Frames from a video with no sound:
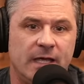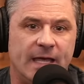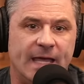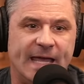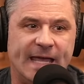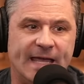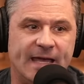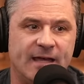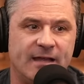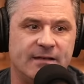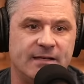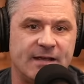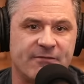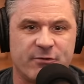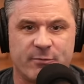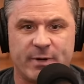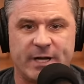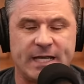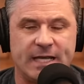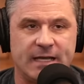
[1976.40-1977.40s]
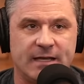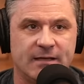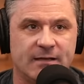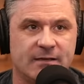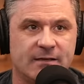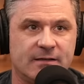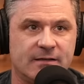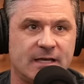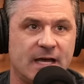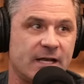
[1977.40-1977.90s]
And everybody
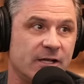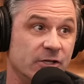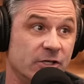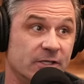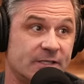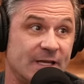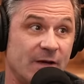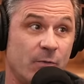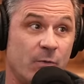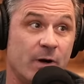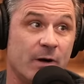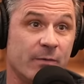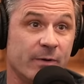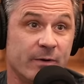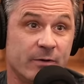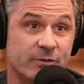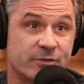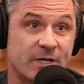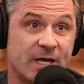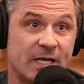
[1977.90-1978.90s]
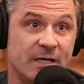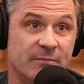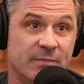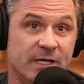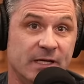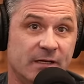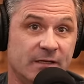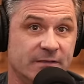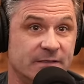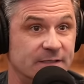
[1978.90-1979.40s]
kind of looked at what we were trying to
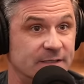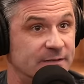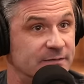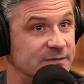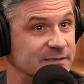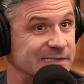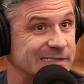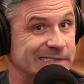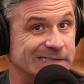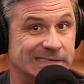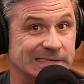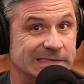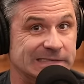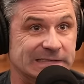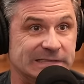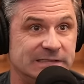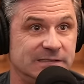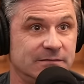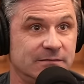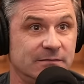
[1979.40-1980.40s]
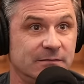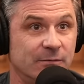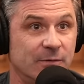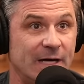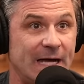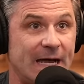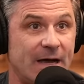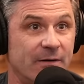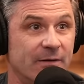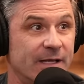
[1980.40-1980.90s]
build, and it was like, oh
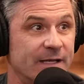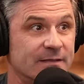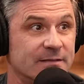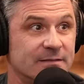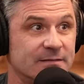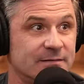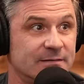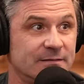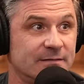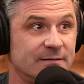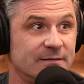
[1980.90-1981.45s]
wow, that's